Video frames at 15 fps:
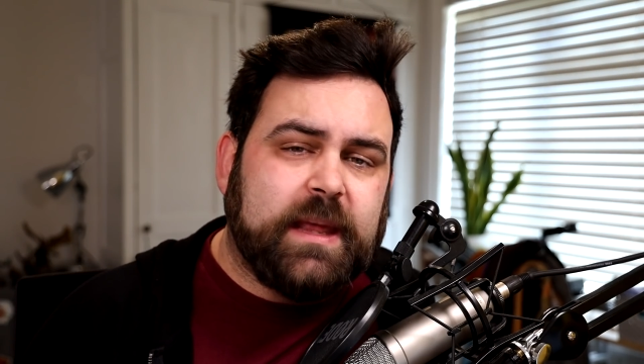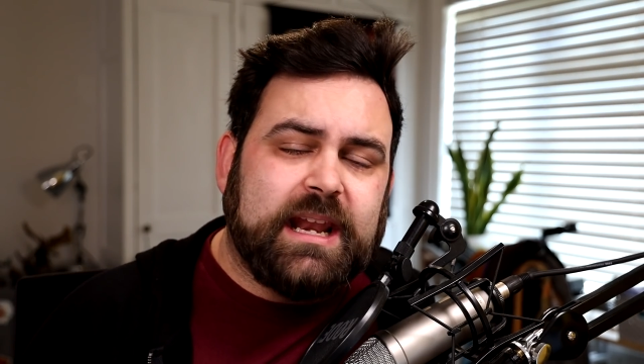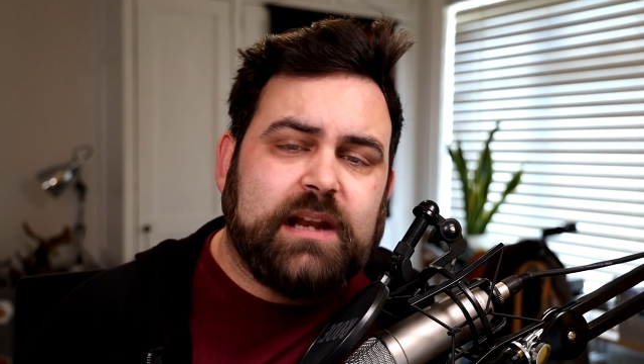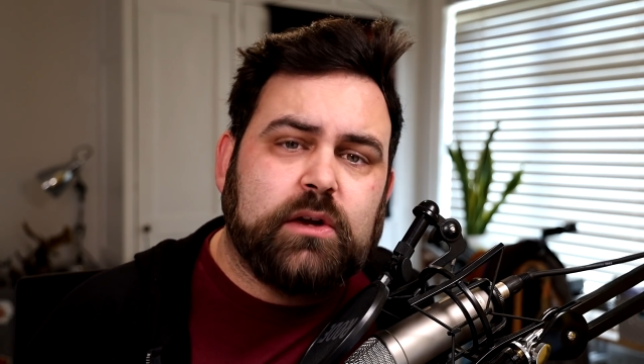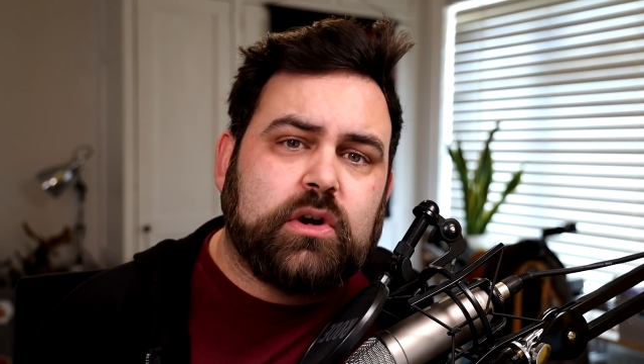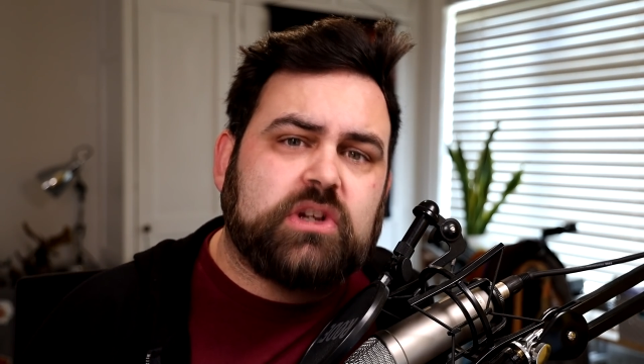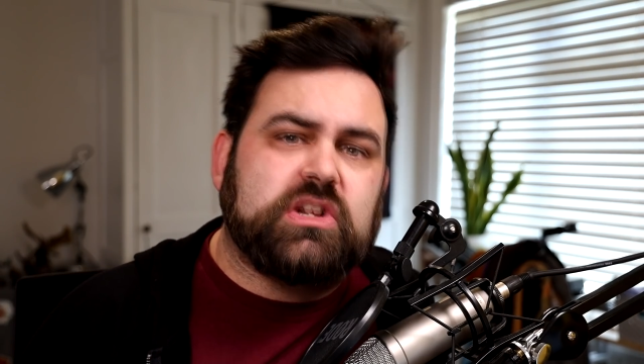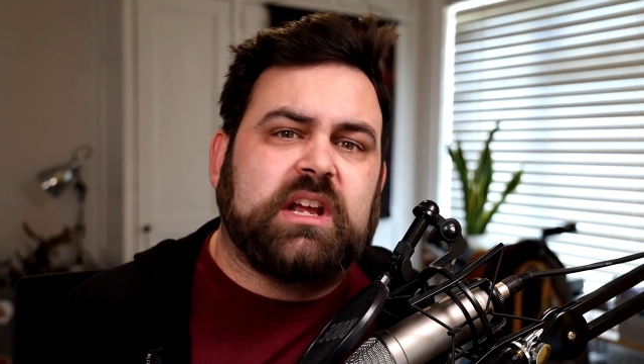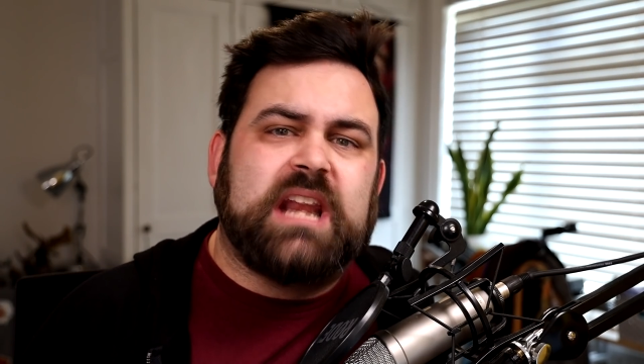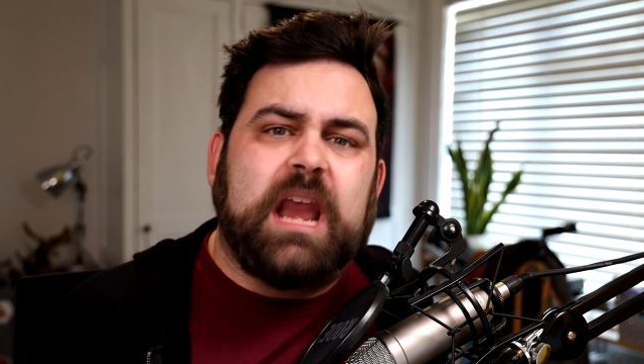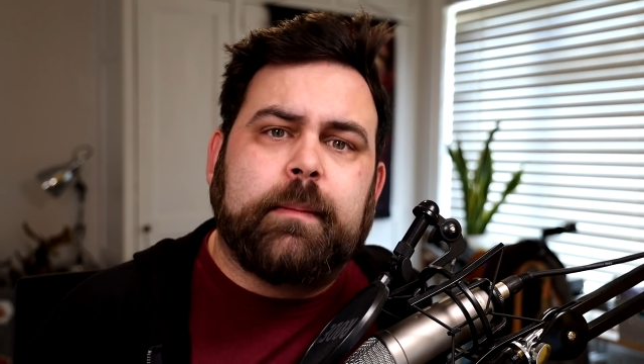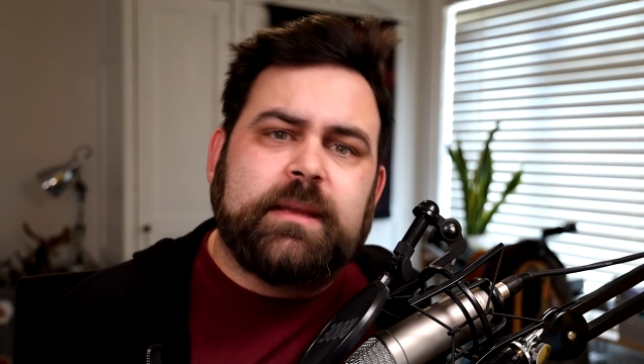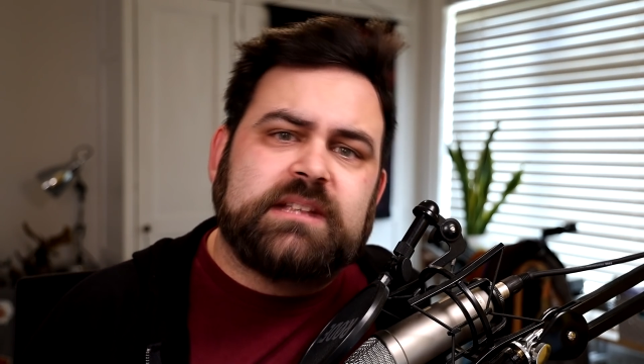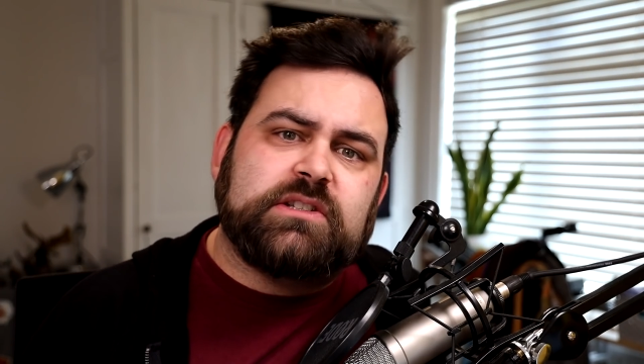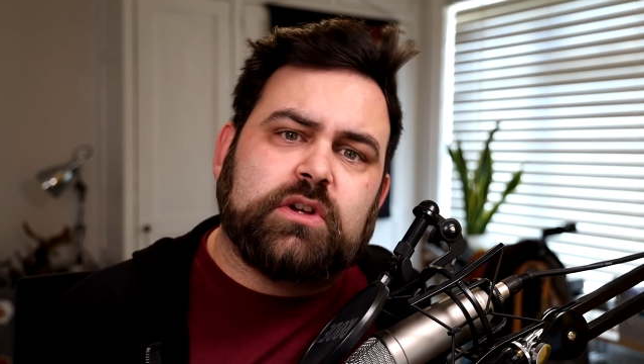that it looks like an
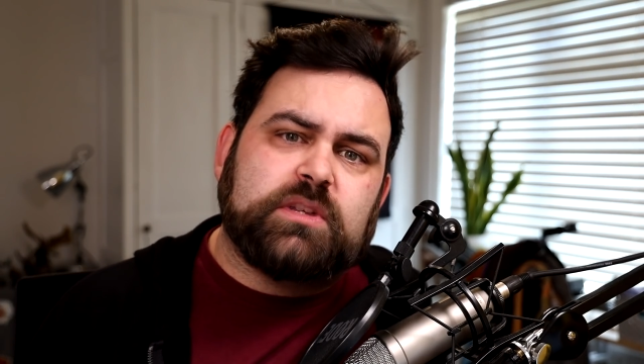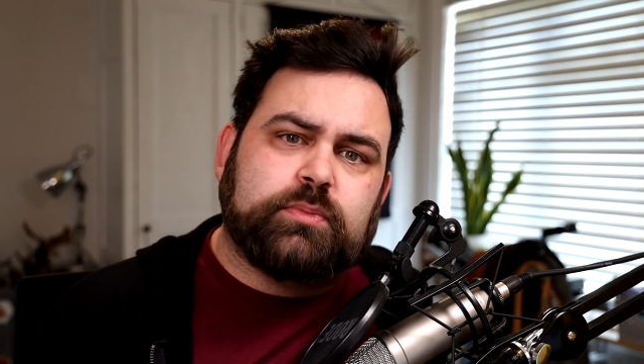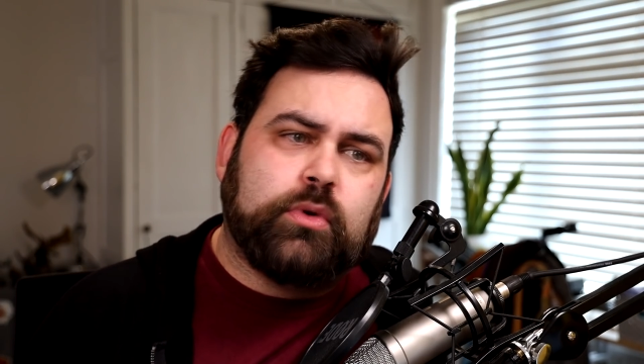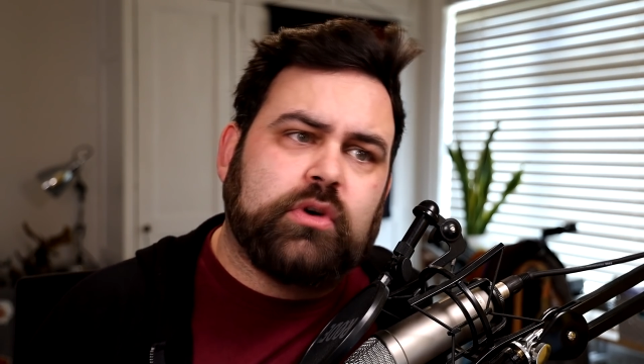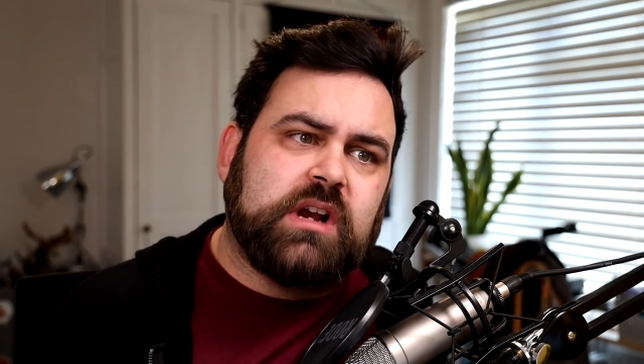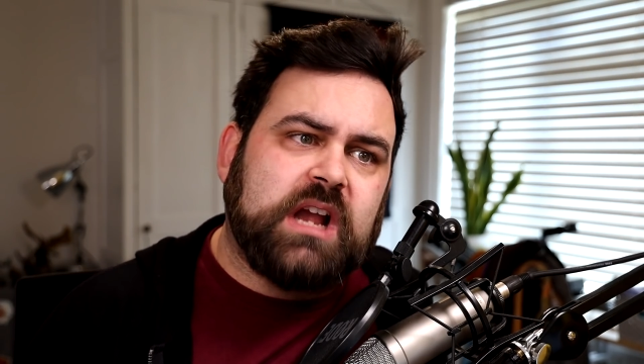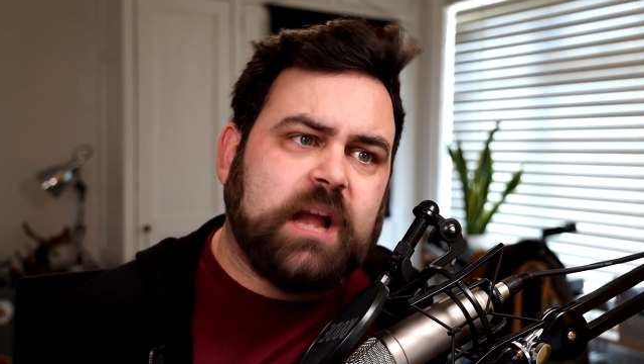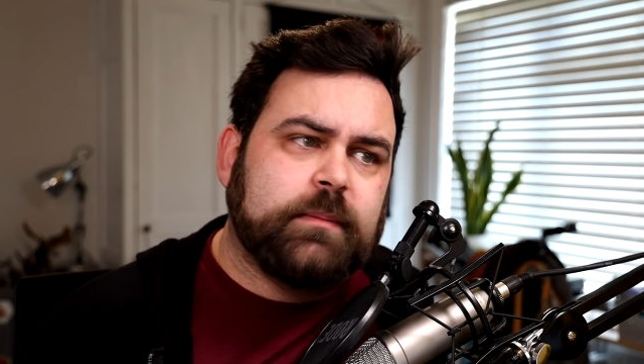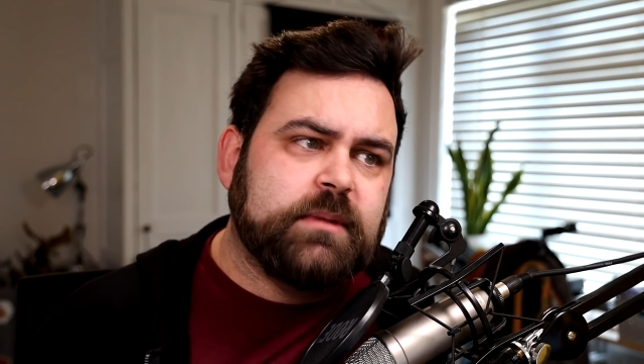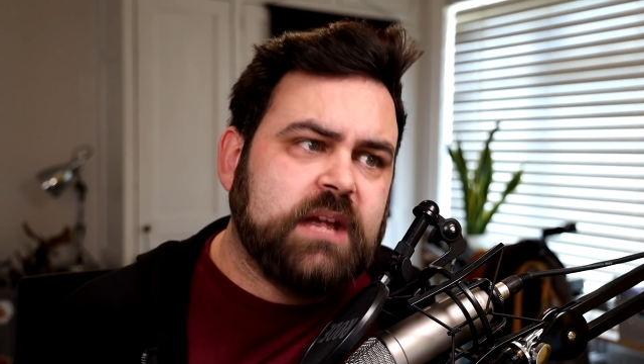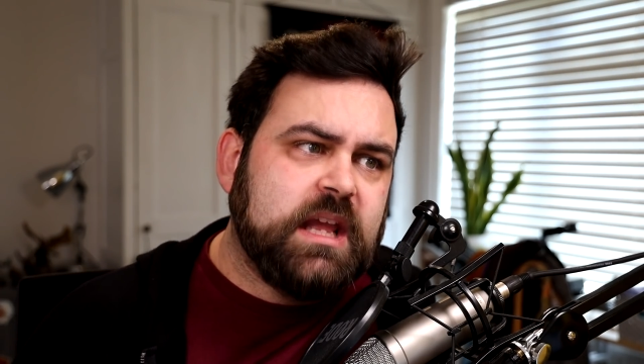M S DOS program